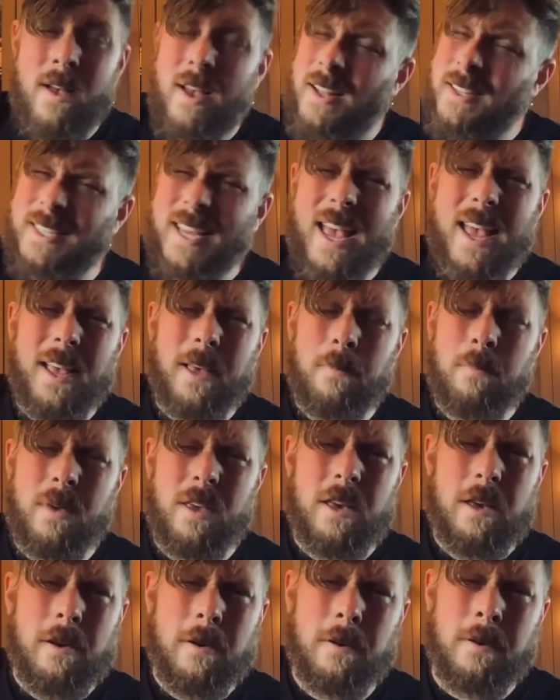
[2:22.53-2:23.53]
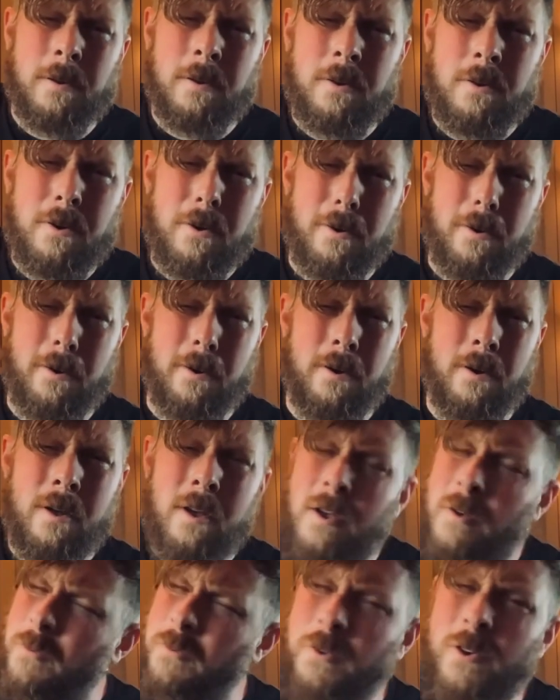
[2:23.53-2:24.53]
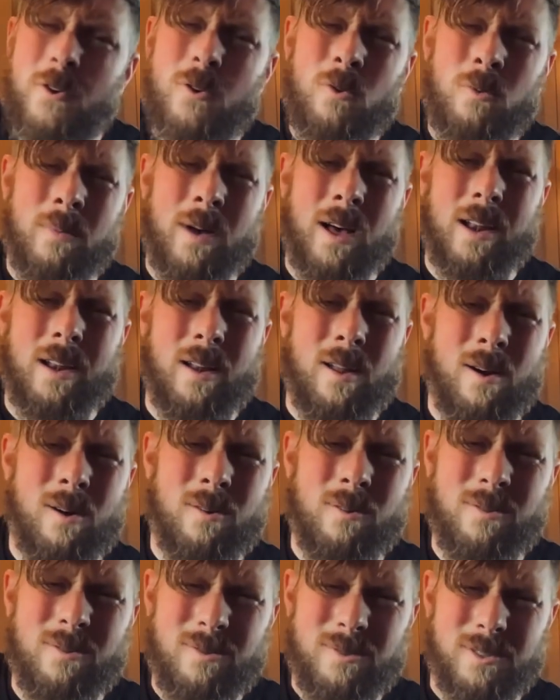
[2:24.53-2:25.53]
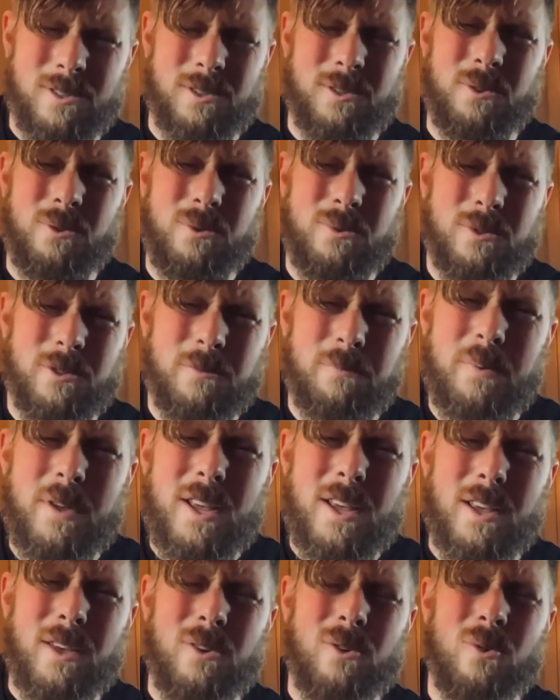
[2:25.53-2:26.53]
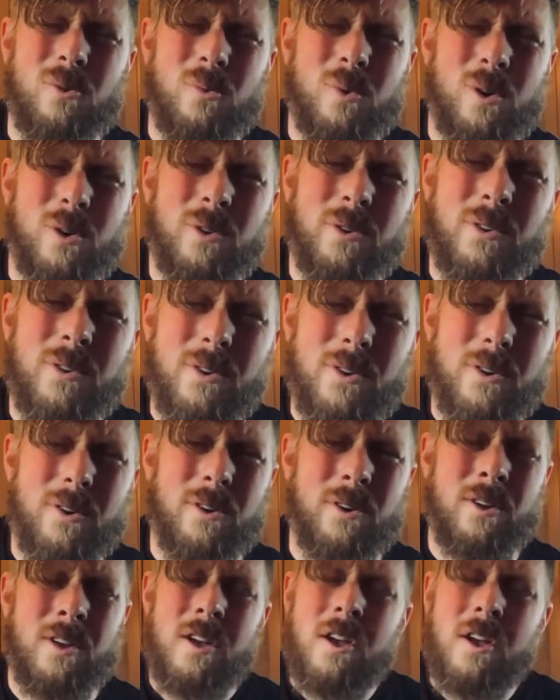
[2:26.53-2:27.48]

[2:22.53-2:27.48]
Take me under. Fill my lungs to speak your wonder.